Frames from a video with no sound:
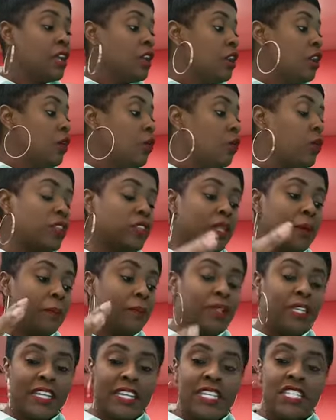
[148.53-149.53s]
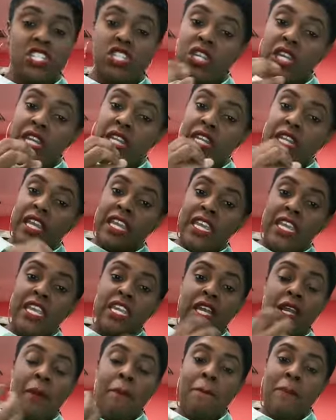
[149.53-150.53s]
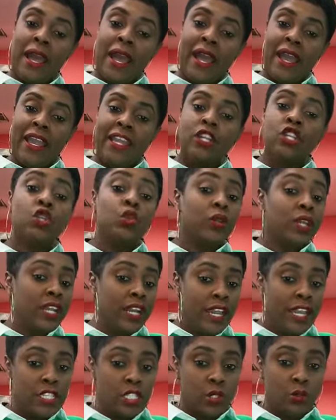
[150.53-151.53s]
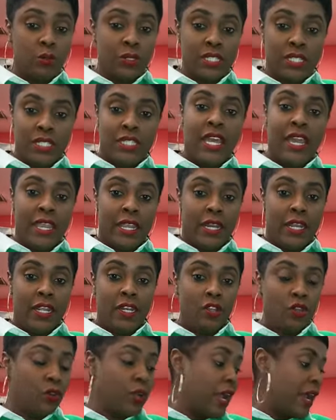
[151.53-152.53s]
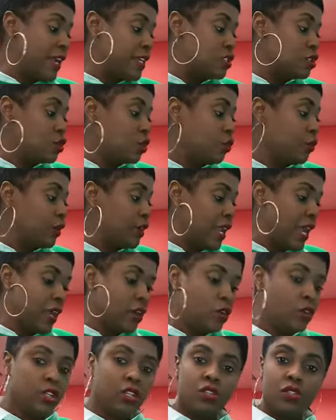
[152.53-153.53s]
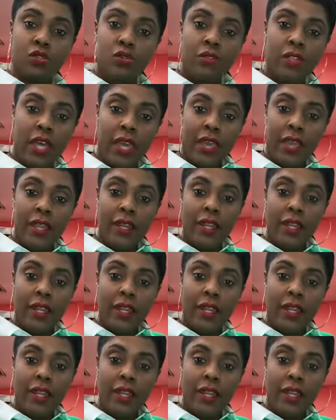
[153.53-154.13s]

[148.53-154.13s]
with the bleach and the heat combined, you can actually stain it, you guys. So we're not going to do that.